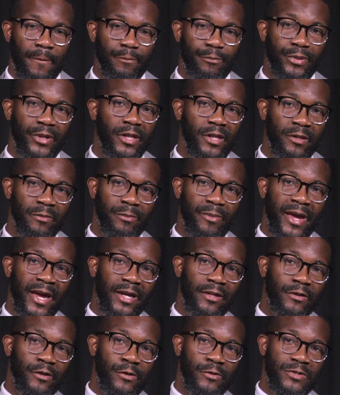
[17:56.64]
peeling
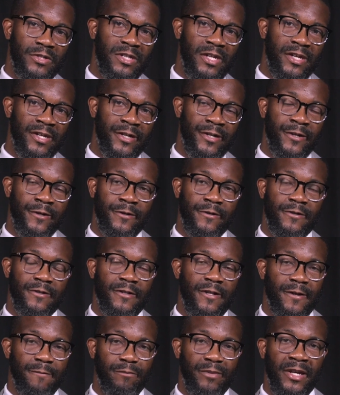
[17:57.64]
back those layers,
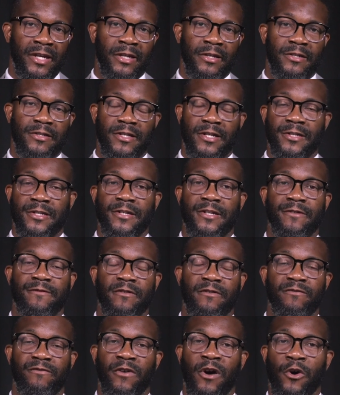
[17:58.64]
being sensitive
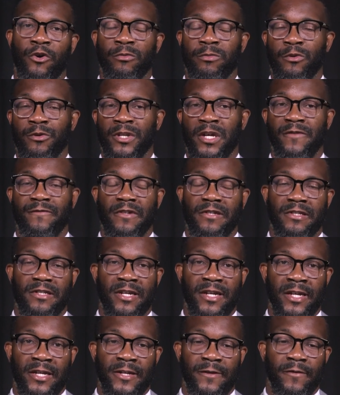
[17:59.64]
and vulnerable enough to
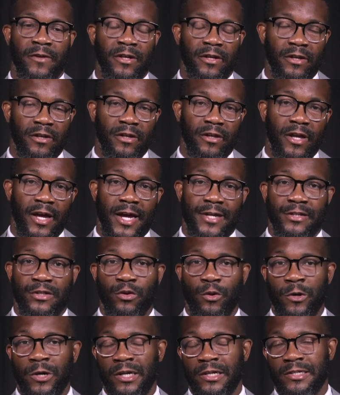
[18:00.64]
say, as an
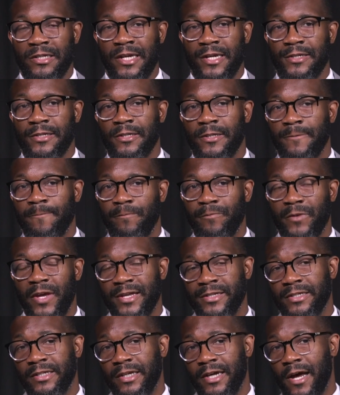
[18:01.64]
organization,
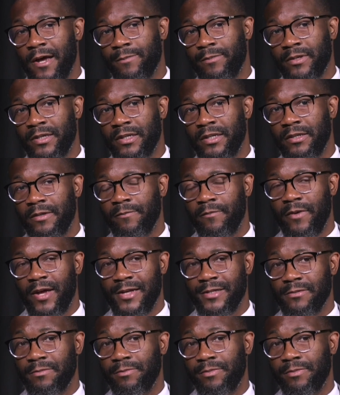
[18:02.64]
as a company, as a